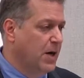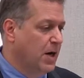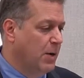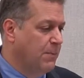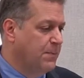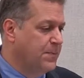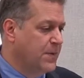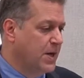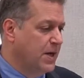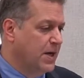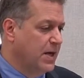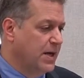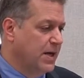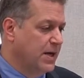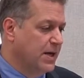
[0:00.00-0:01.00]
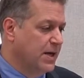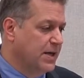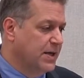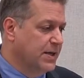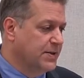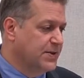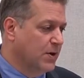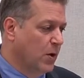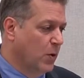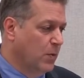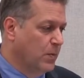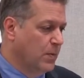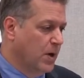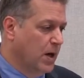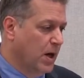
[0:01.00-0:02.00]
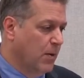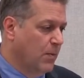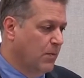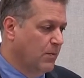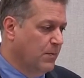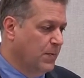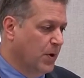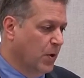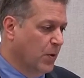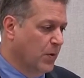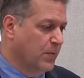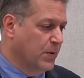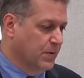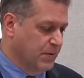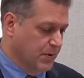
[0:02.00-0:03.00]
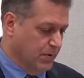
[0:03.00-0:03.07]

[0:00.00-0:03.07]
Um, so, uh, you